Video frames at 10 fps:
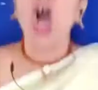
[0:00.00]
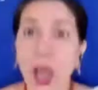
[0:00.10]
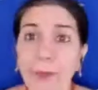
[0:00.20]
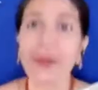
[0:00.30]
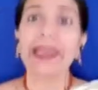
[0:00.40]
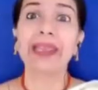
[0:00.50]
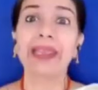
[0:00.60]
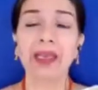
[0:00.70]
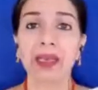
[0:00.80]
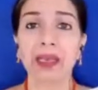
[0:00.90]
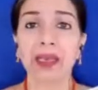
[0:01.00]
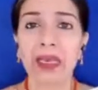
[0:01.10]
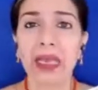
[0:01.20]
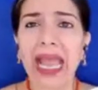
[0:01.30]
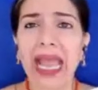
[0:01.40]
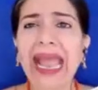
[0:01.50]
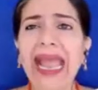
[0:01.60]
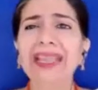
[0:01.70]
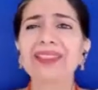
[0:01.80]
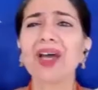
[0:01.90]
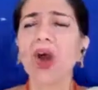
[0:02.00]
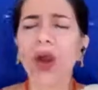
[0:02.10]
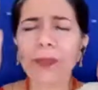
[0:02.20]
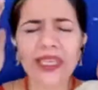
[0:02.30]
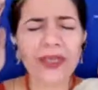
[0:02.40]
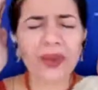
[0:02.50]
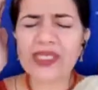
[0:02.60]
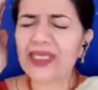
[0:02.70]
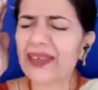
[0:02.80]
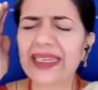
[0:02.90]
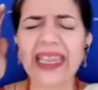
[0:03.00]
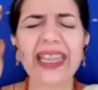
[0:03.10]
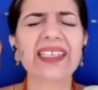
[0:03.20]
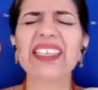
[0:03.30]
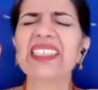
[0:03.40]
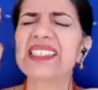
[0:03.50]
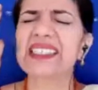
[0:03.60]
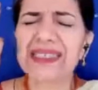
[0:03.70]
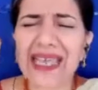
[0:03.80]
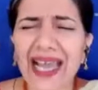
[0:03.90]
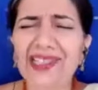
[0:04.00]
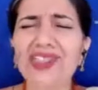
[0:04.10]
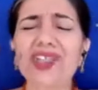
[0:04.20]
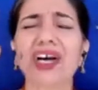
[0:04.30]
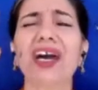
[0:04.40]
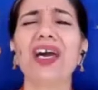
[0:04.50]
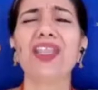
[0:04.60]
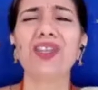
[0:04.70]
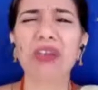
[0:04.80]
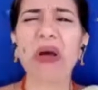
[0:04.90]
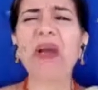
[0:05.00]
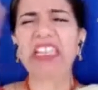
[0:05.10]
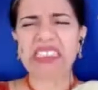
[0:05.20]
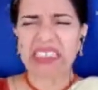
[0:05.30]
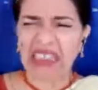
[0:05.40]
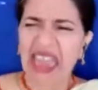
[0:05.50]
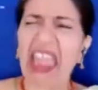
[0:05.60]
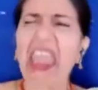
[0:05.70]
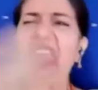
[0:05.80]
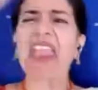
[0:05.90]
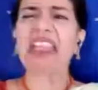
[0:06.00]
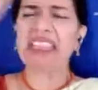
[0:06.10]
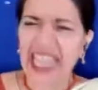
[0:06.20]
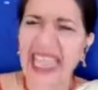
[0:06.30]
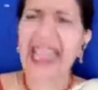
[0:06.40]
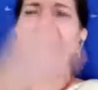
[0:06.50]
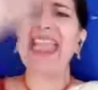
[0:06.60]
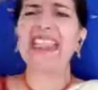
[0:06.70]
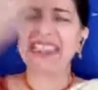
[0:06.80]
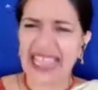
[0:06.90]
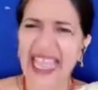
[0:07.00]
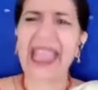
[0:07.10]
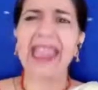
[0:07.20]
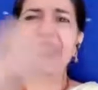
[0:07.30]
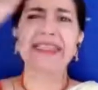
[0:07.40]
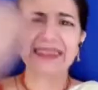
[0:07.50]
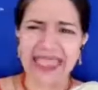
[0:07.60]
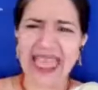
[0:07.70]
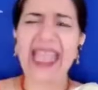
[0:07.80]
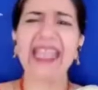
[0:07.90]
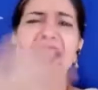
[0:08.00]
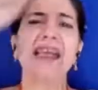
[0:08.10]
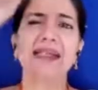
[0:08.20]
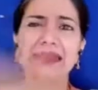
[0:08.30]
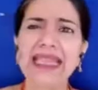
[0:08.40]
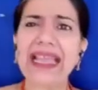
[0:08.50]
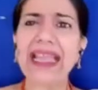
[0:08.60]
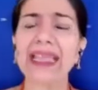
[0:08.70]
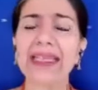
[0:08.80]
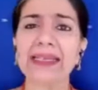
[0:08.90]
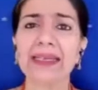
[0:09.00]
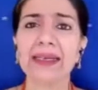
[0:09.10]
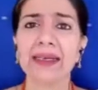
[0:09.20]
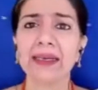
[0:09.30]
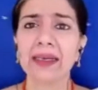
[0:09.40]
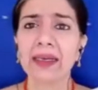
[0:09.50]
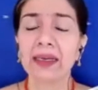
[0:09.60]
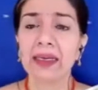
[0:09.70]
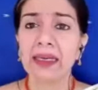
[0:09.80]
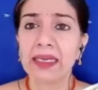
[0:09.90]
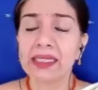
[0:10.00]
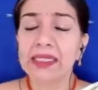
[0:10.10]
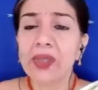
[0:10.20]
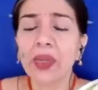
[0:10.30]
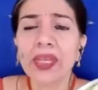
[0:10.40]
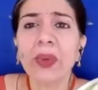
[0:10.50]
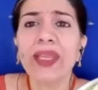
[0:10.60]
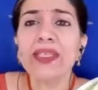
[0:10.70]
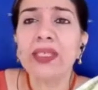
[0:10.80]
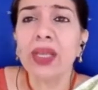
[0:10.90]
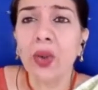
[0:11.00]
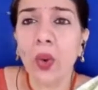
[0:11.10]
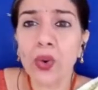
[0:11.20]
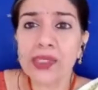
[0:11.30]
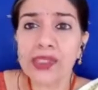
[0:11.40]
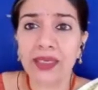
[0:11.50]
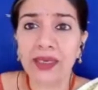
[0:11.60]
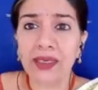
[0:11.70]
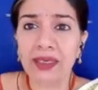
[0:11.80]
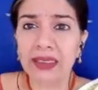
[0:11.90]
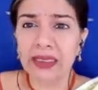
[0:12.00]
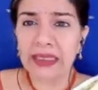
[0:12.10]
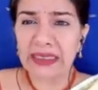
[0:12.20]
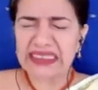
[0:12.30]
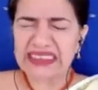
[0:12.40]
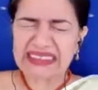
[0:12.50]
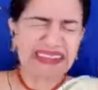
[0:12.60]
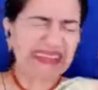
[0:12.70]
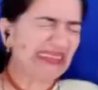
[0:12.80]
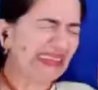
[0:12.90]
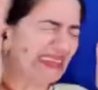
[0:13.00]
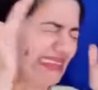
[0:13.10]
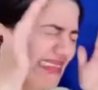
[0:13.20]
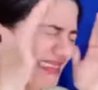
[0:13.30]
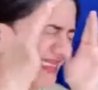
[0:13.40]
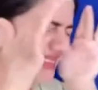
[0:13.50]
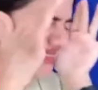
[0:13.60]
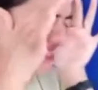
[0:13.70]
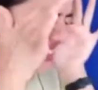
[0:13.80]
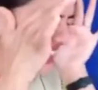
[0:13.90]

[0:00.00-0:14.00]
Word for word: hopping. and the hopping was creating such a noise. Clang, clang, clang, clang, clang. So he went closer. "Oh,